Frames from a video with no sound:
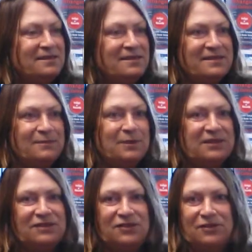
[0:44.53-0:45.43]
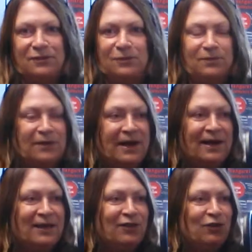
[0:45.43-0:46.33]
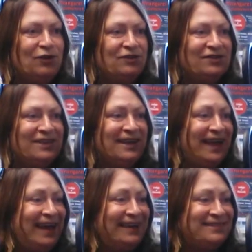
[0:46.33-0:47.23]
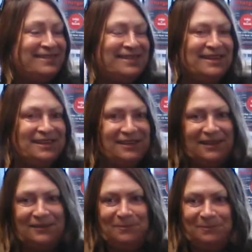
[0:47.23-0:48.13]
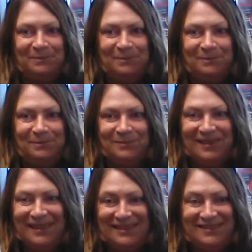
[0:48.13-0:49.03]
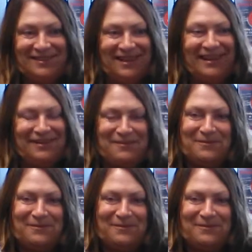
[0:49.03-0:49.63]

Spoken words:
This is a mixture of third year and second year here today.